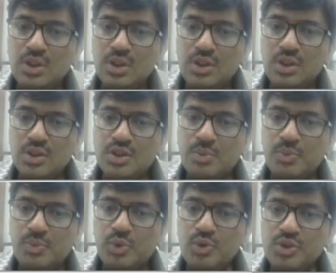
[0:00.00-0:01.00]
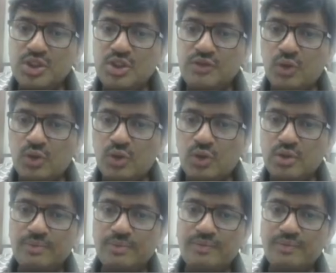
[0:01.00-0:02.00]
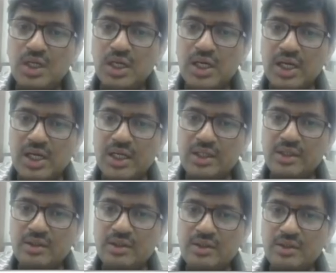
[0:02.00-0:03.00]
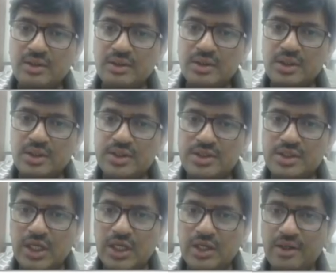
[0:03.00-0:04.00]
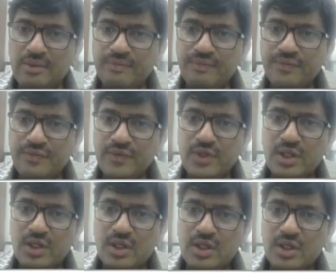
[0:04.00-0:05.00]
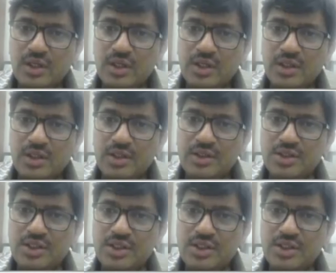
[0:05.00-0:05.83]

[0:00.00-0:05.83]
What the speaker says: suppose this is floor and this is ceiling. This